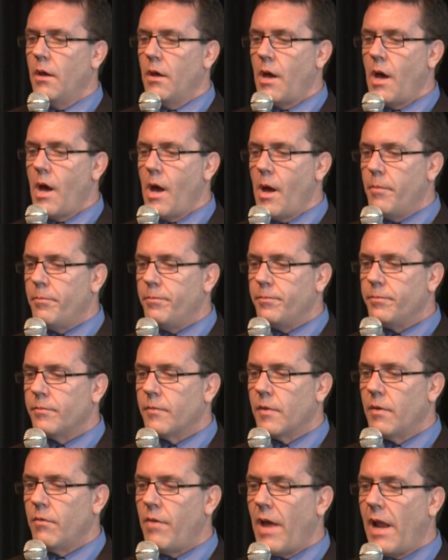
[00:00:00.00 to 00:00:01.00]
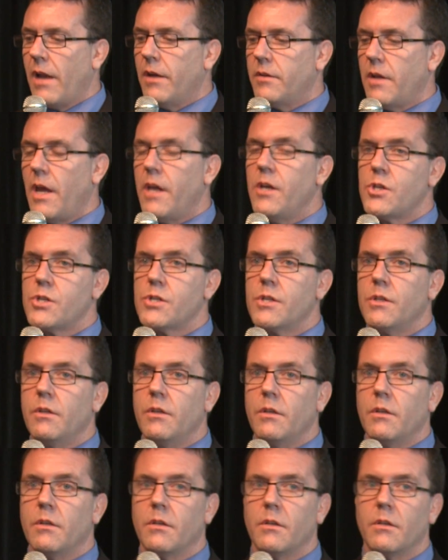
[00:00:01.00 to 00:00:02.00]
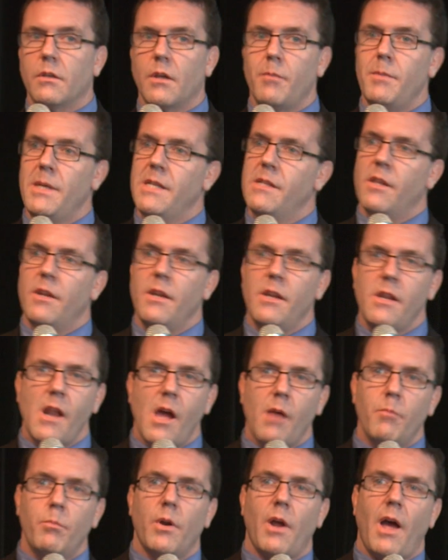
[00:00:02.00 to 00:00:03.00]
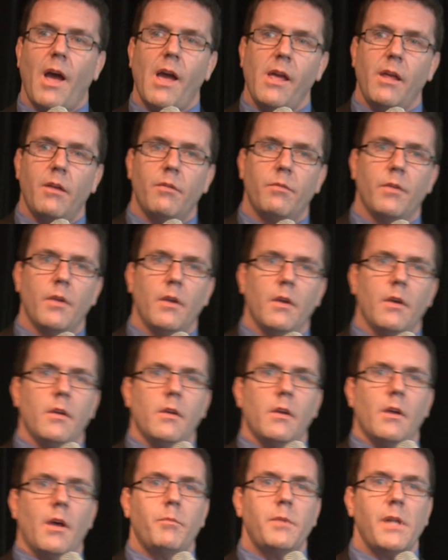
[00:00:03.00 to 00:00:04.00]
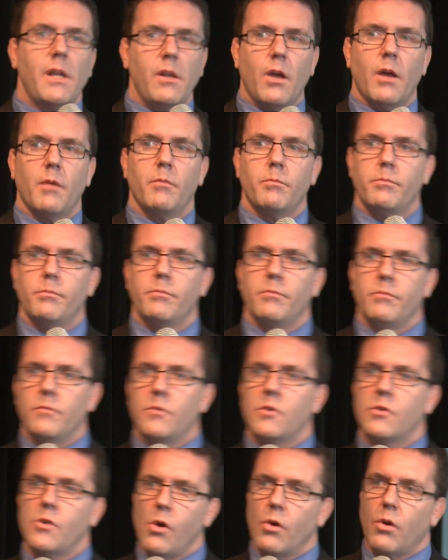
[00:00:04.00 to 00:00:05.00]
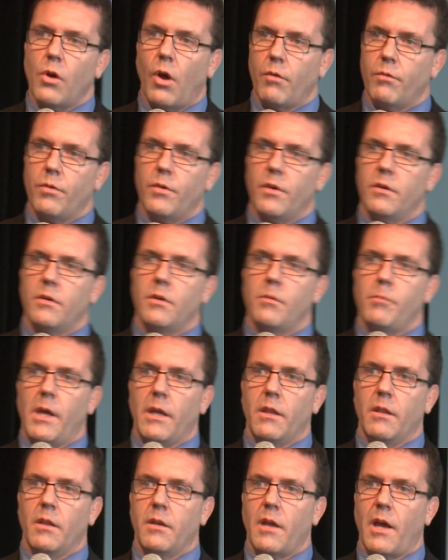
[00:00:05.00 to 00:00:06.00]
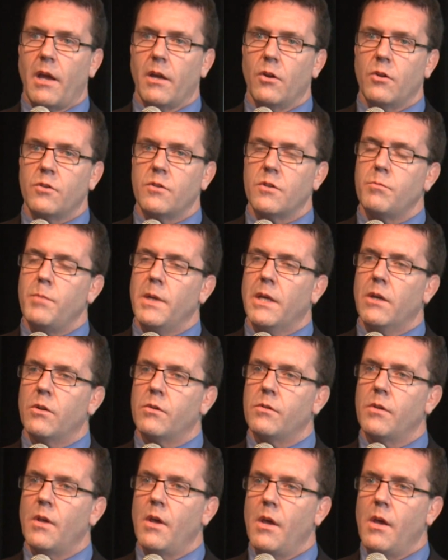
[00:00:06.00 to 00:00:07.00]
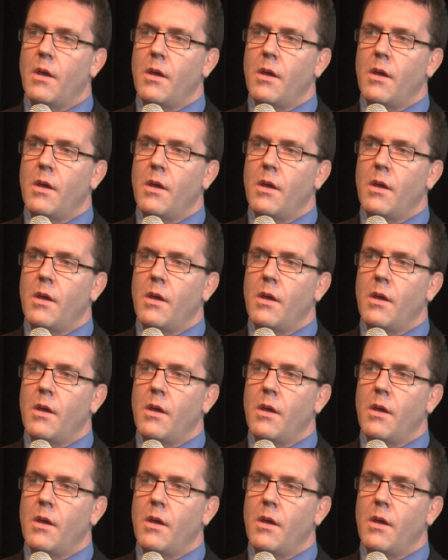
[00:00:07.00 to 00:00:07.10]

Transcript: Validation, I mean the number, I'm telling you, I'm so confident in making the diagnosis because